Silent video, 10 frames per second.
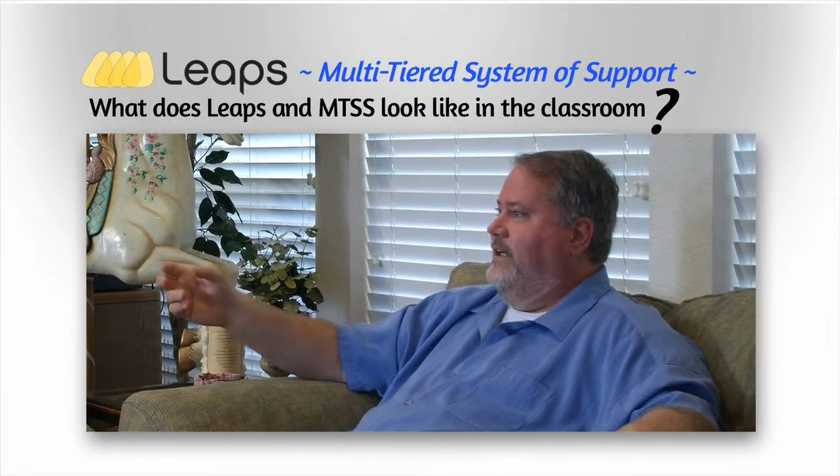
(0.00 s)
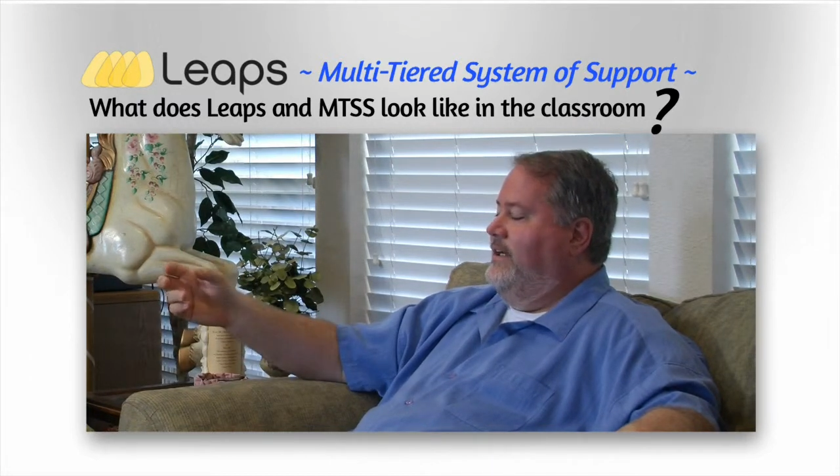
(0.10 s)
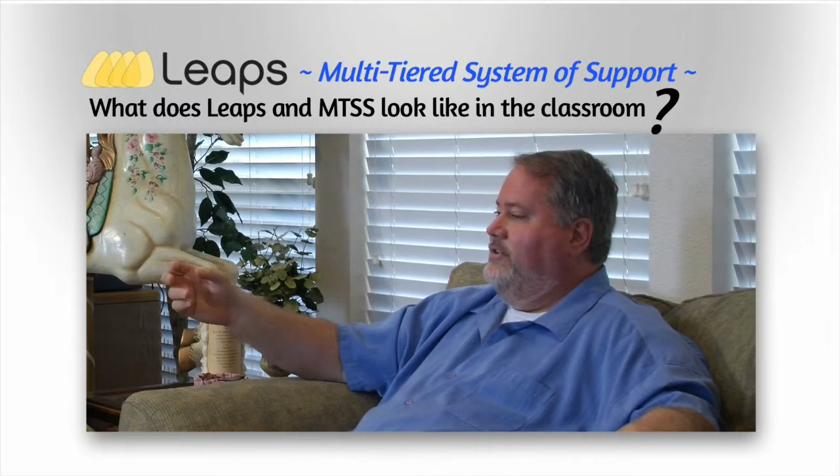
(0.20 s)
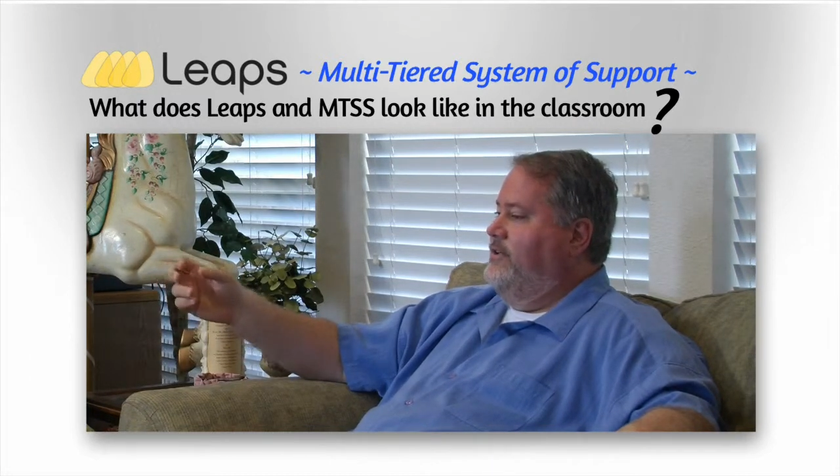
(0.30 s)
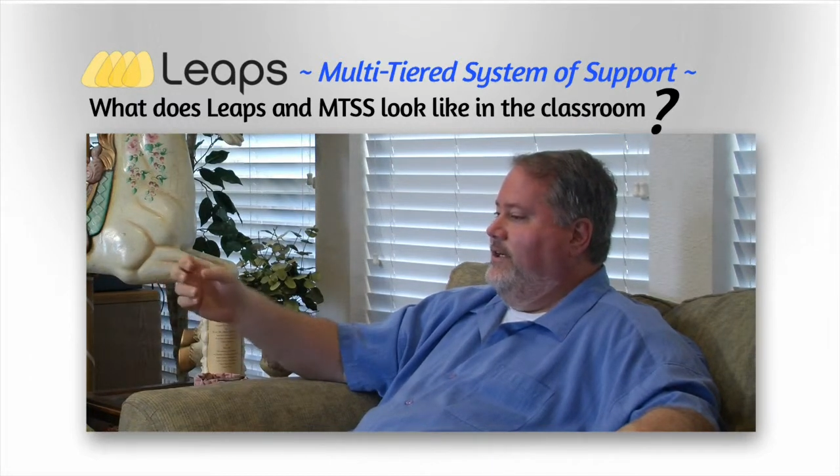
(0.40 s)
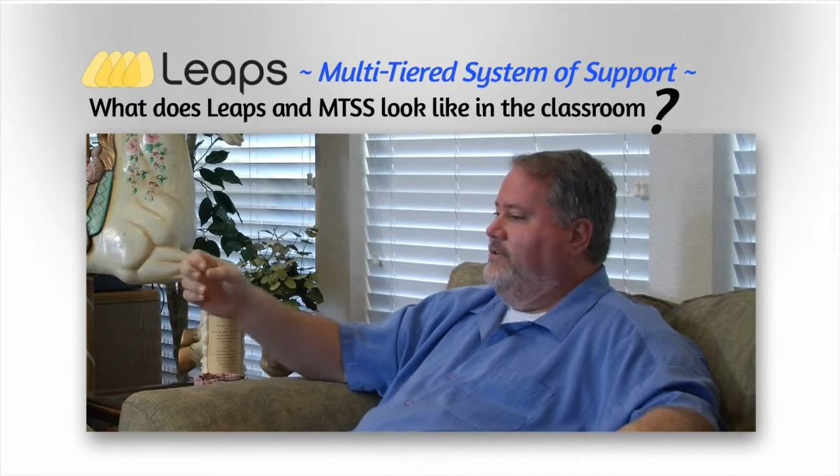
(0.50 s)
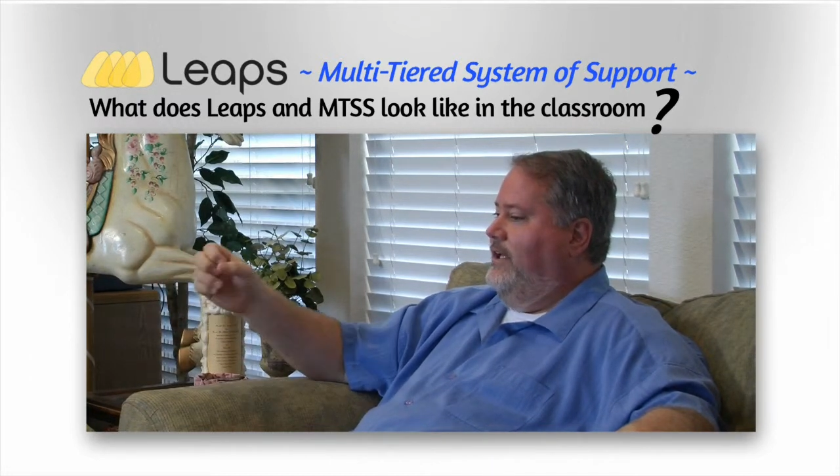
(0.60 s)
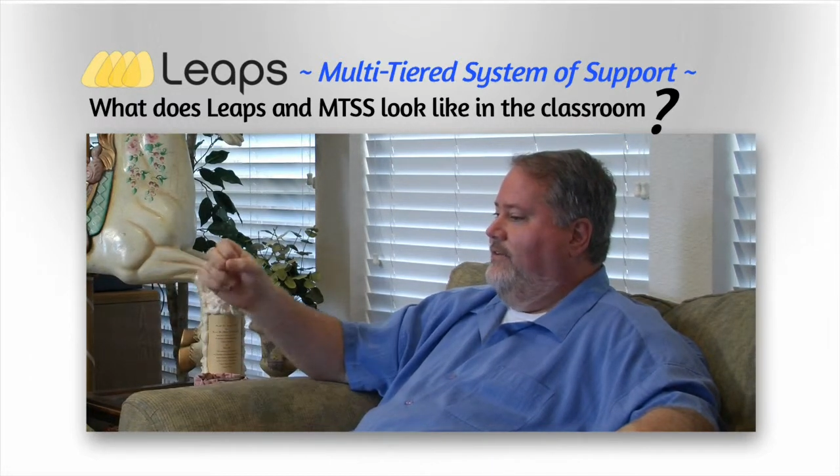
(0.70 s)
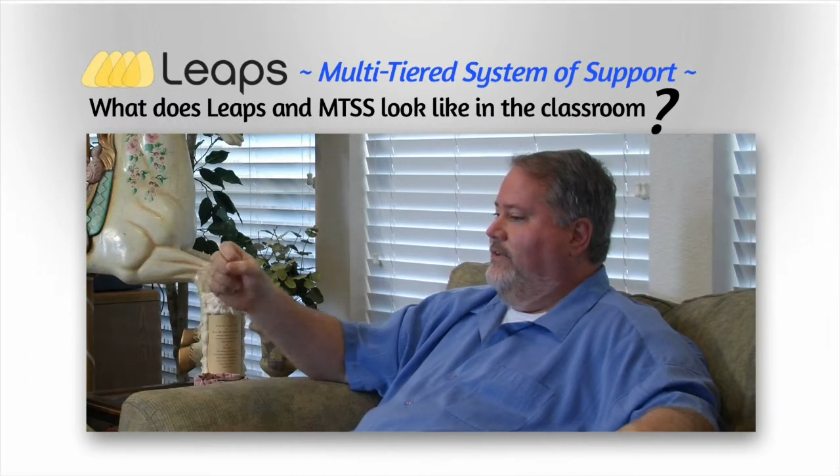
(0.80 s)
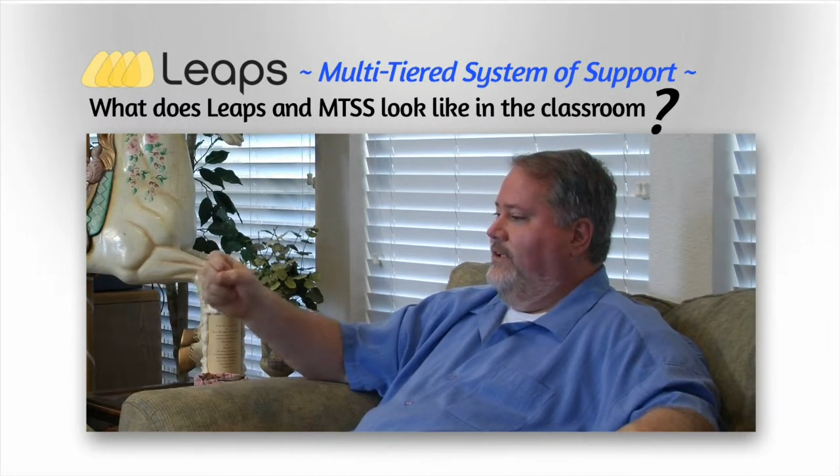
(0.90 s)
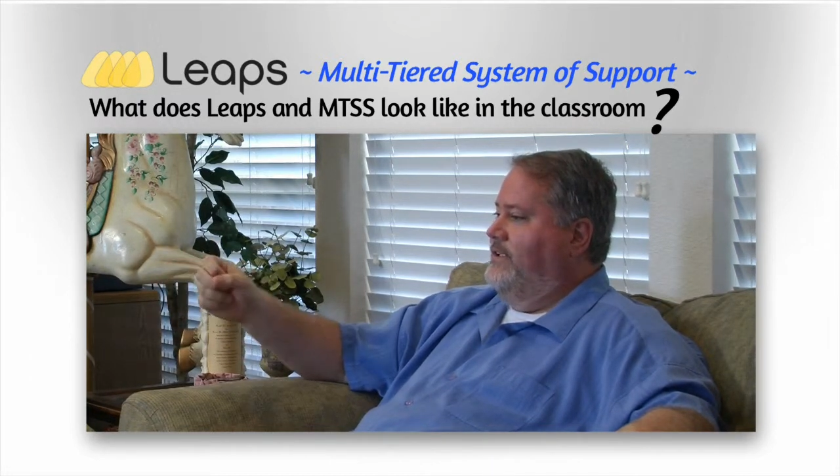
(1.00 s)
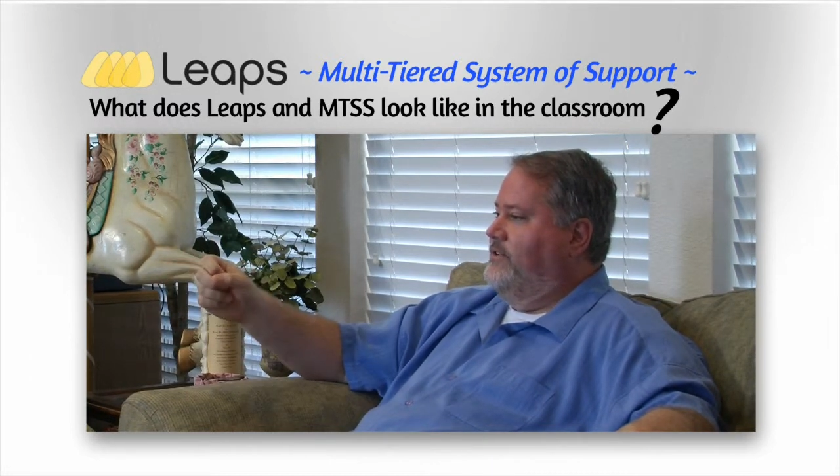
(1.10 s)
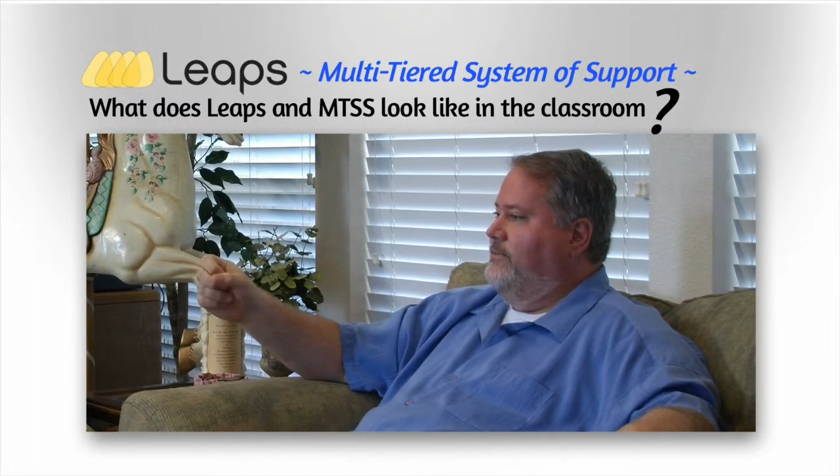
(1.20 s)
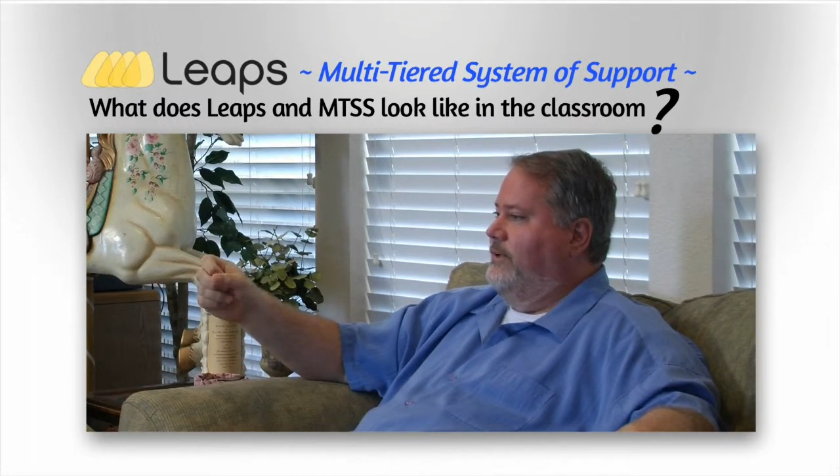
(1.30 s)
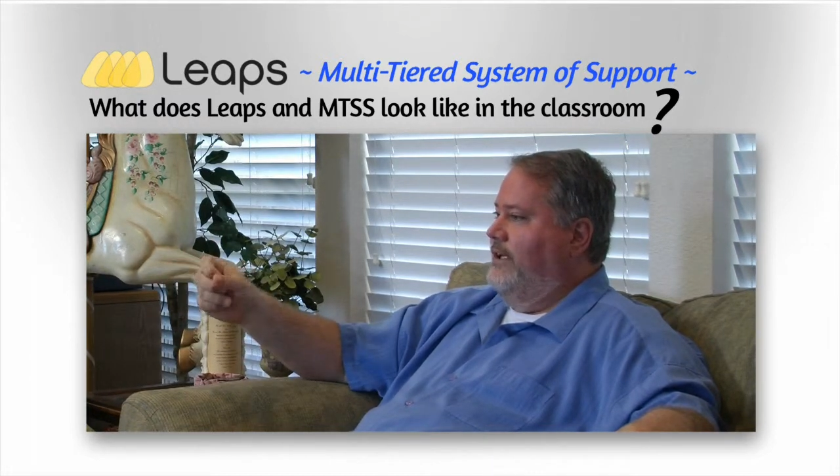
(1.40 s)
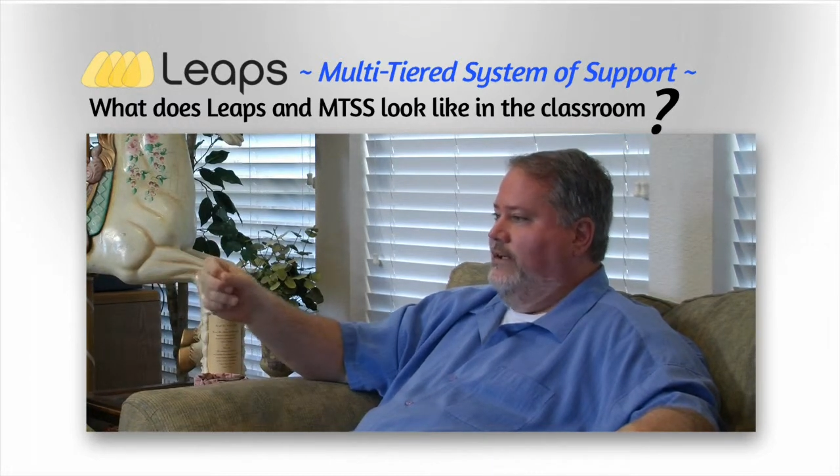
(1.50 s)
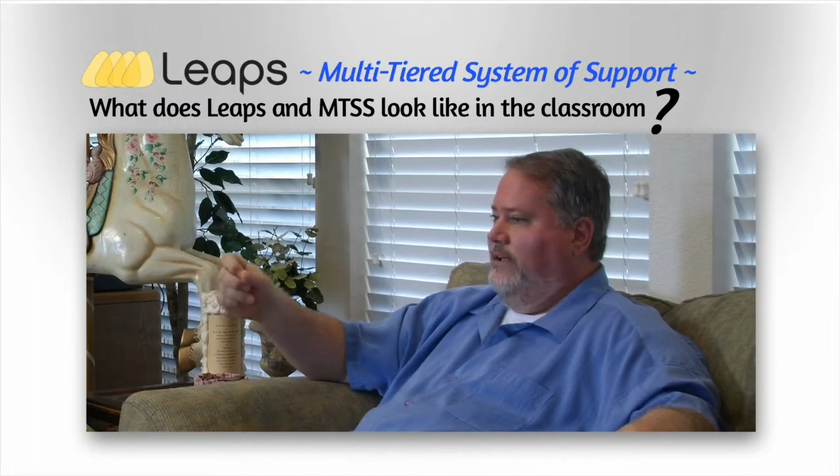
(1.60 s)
like is you actually have a lesson plan,